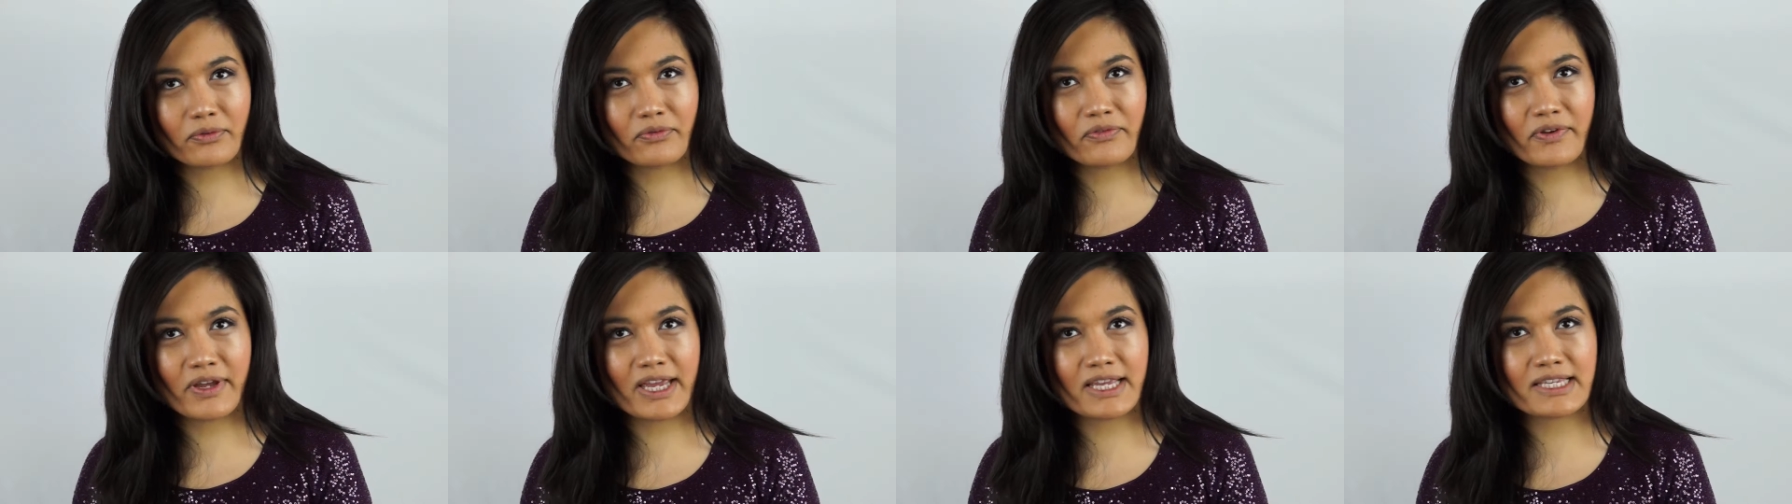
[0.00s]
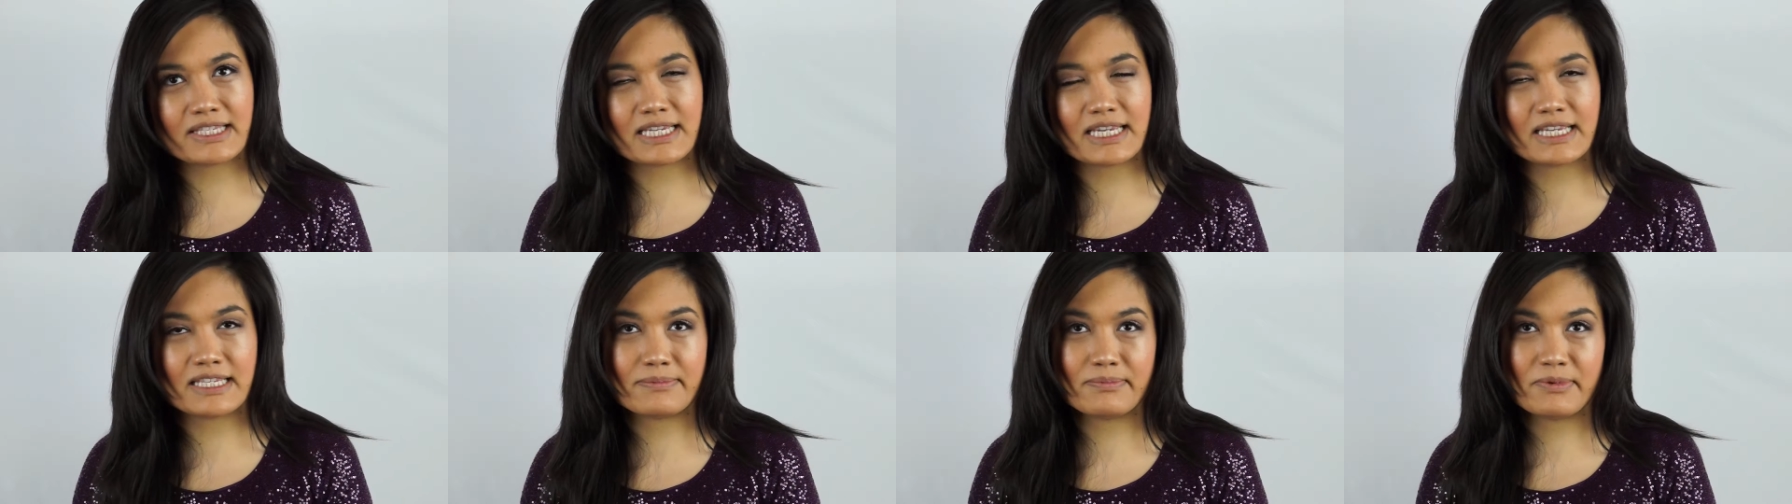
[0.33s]
face
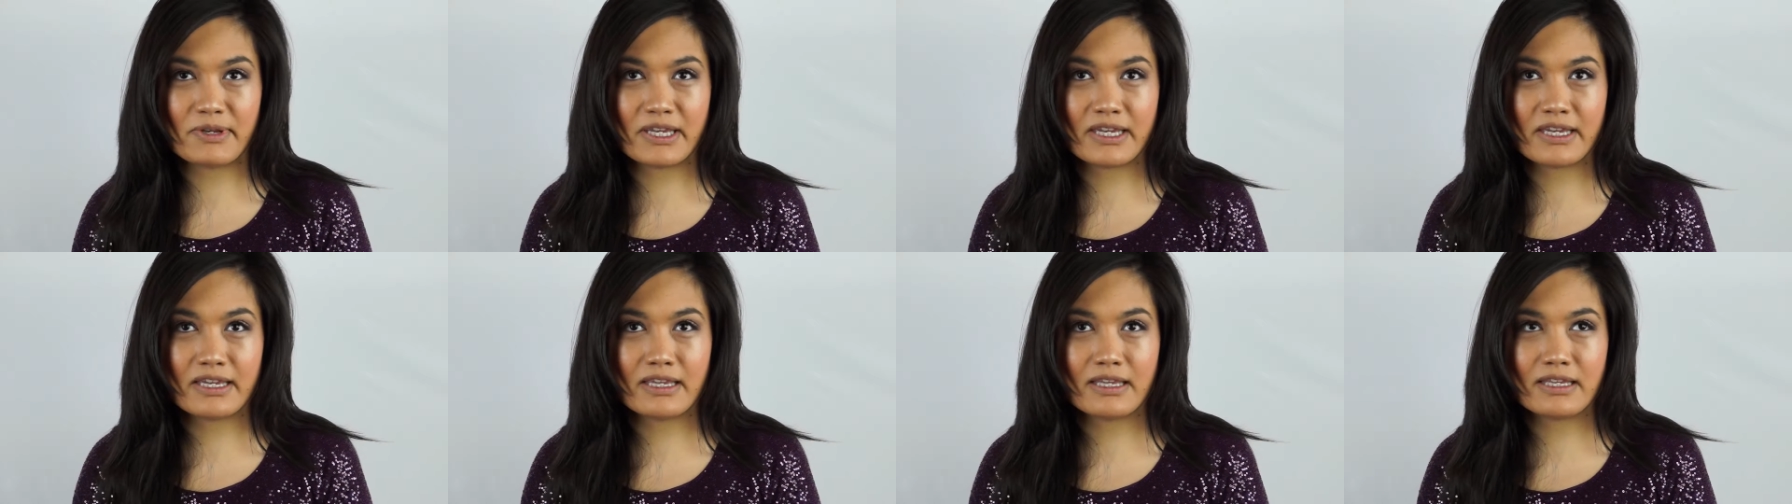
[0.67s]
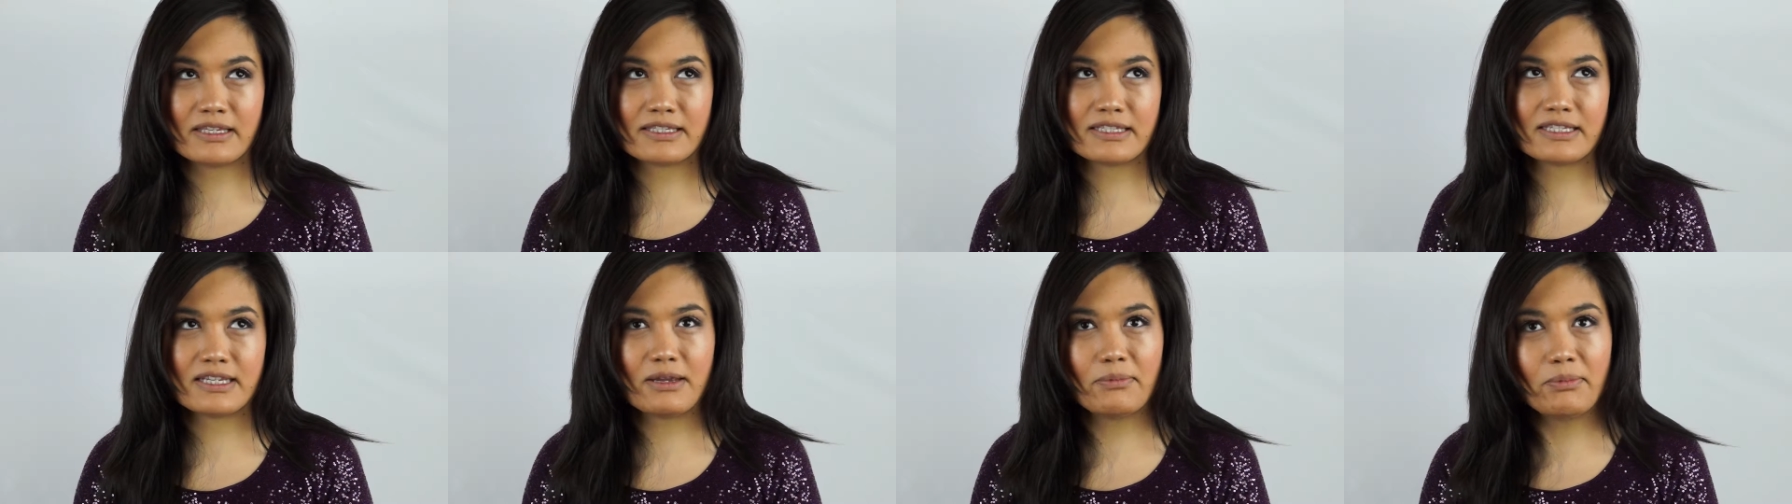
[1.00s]
is
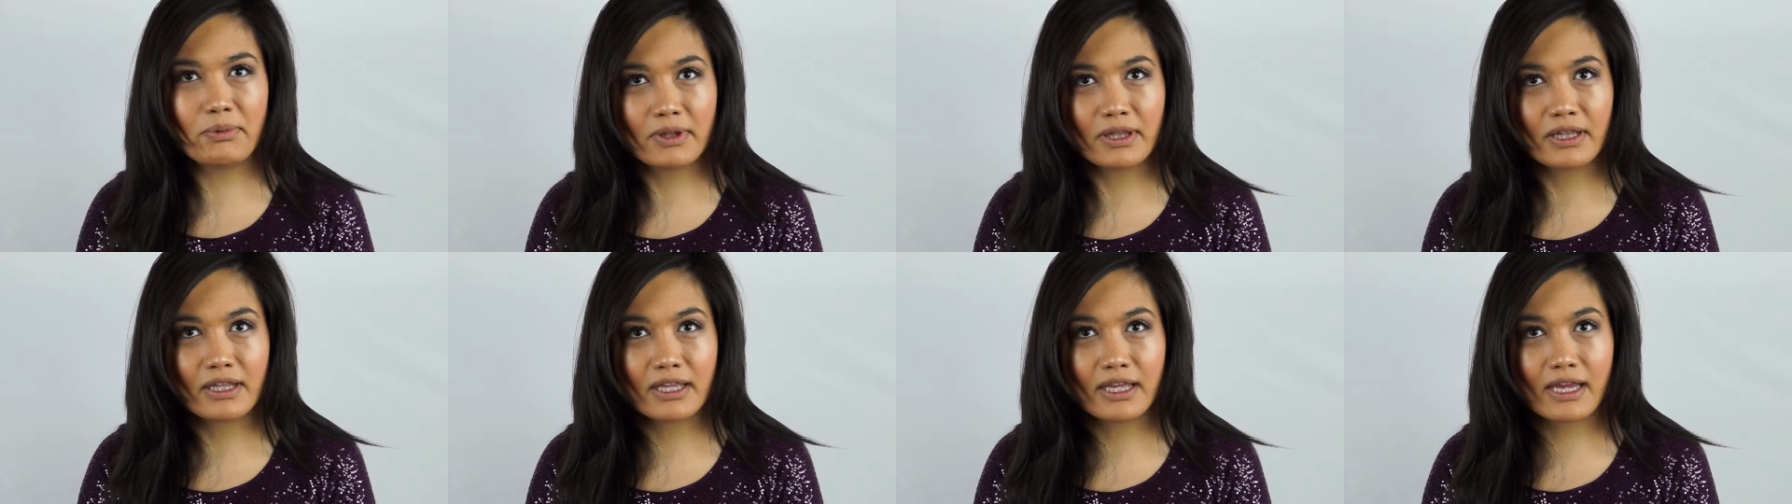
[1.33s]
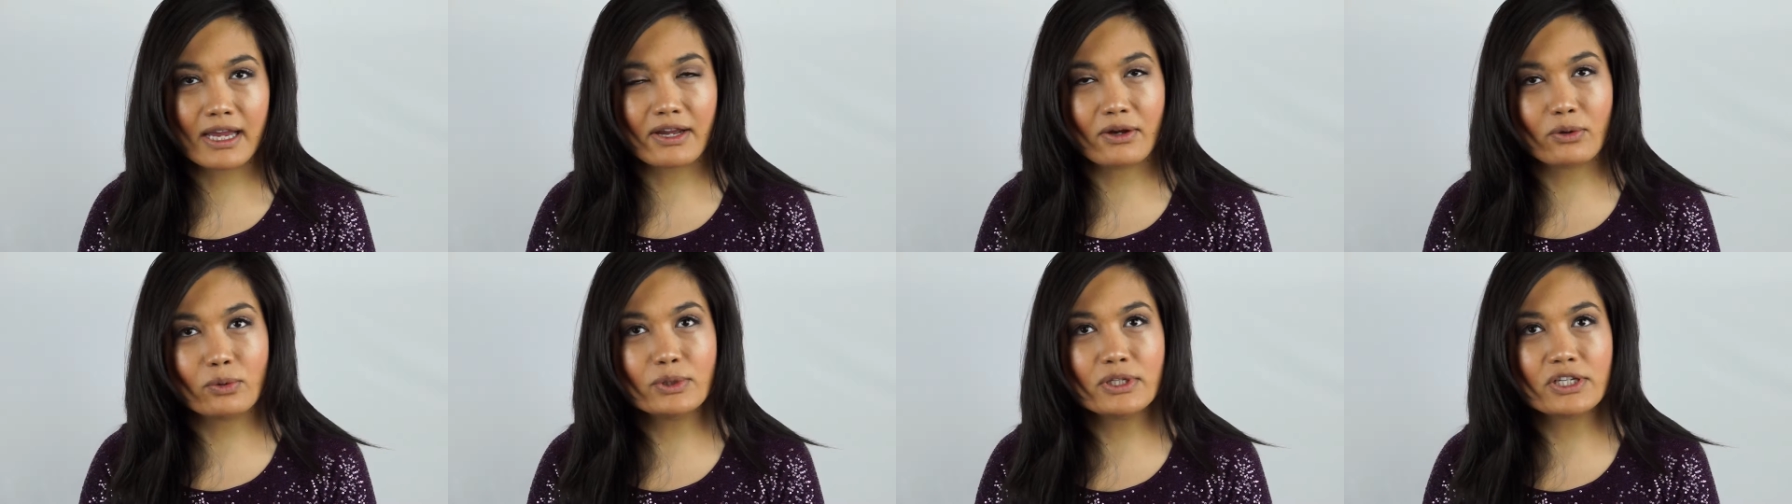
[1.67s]
because typically
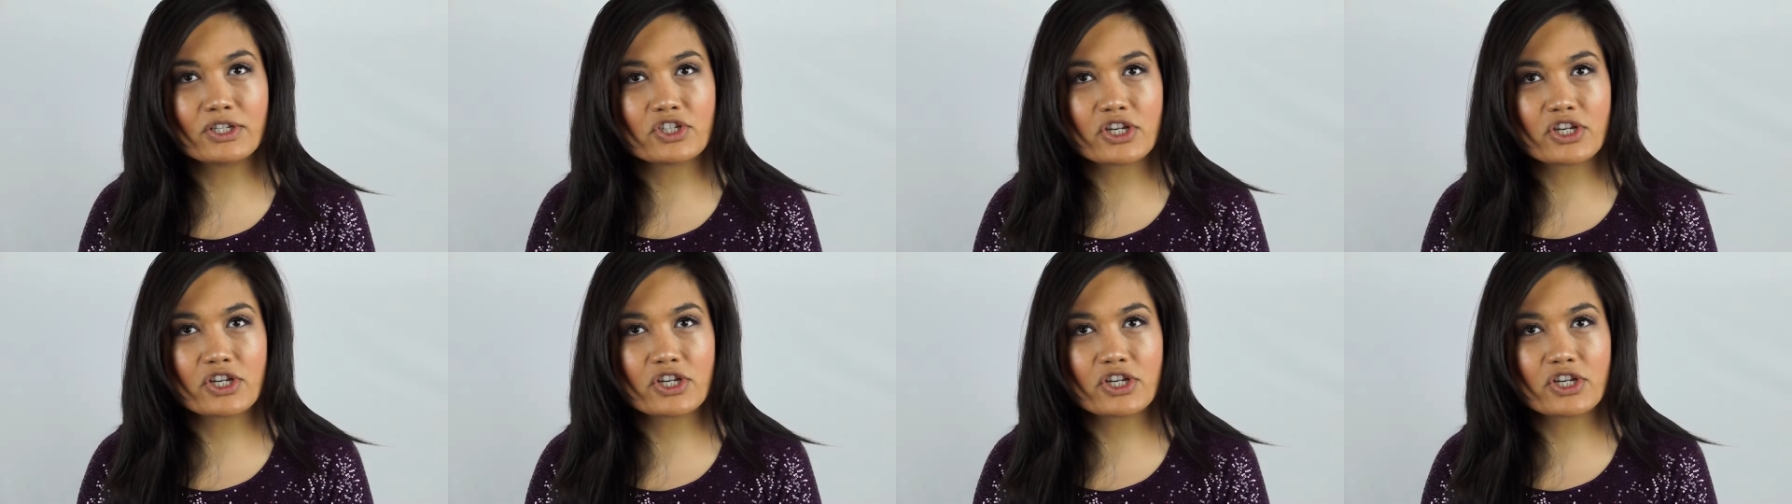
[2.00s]
I only